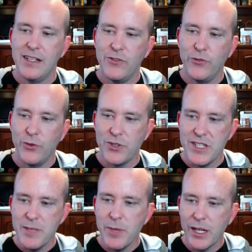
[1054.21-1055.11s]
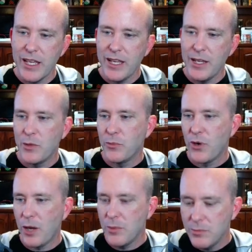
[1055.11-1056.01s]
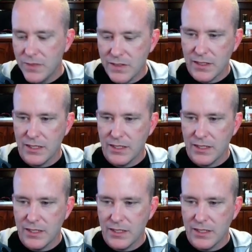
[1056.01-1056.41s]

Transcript: for debugging problems.